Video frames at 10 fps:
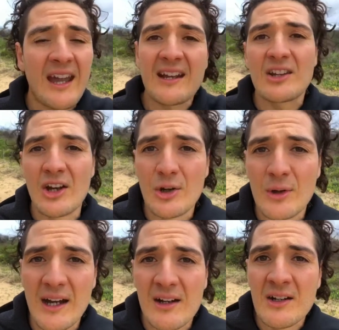and go
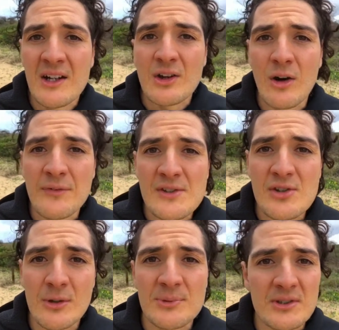to our coffee
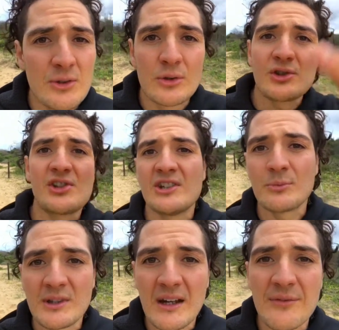shops and talk shit
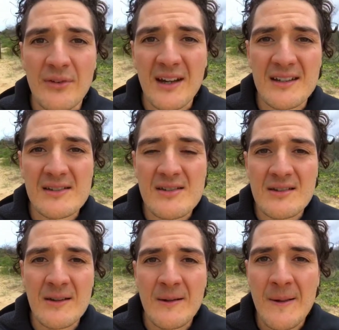with our friends
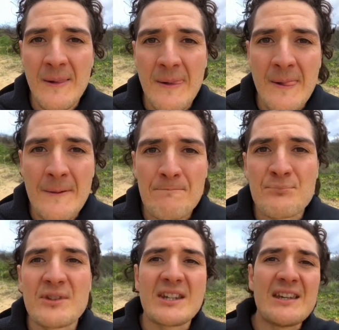
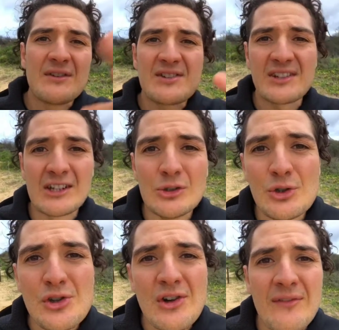to give us an
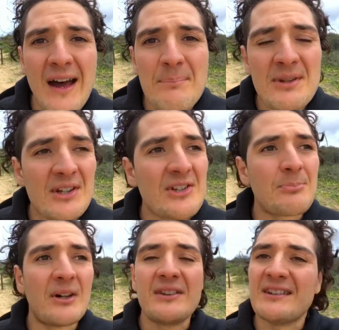illusion of happiness,
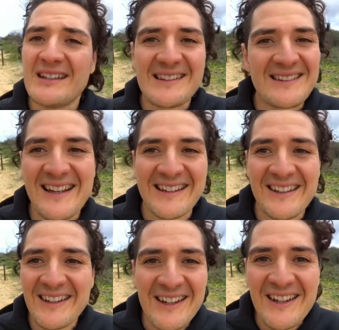but
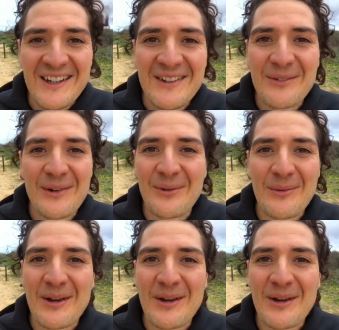we're